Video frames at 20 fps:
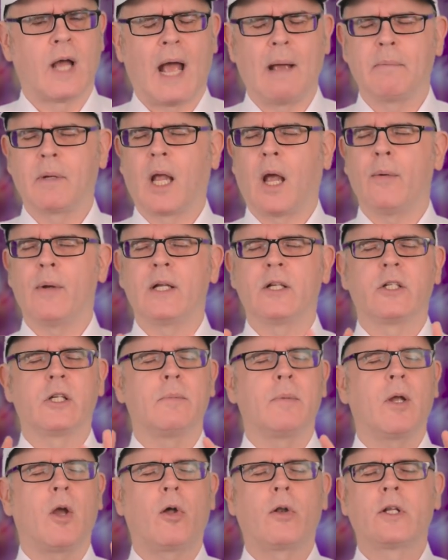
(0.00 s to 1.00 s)
I'm going to
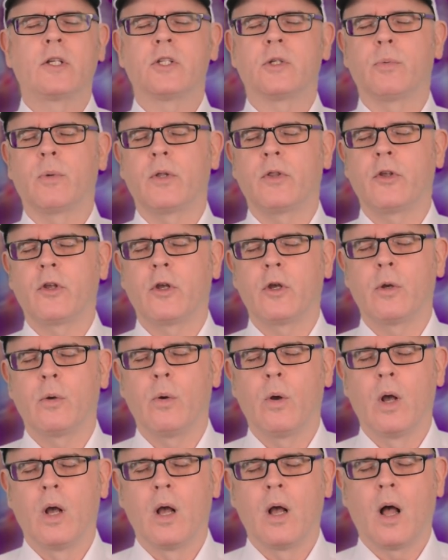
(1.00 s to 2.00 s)
be honest with you,